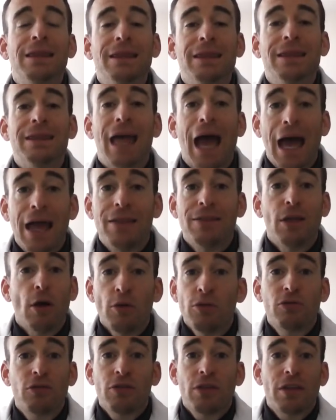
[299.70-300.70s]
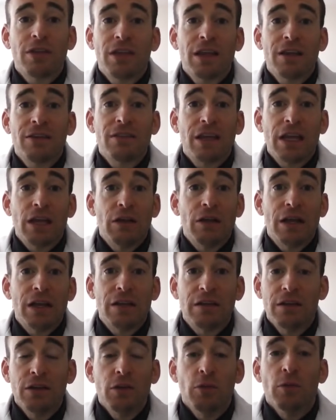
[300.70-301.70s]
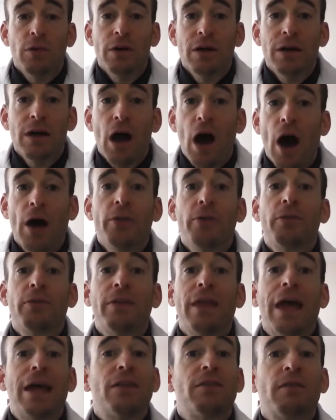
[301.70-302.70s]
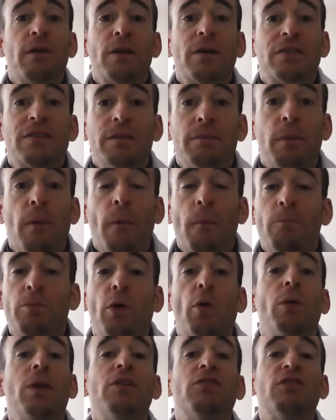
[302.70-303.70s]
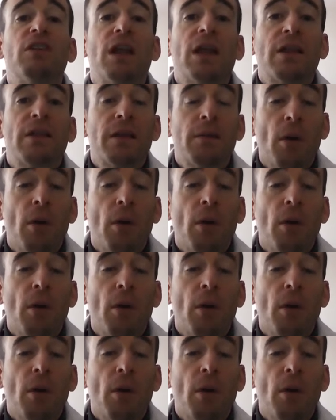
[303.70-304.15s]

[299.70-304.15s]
those are the things that you need to do. Other than that, it's very simple. Don't eat genetically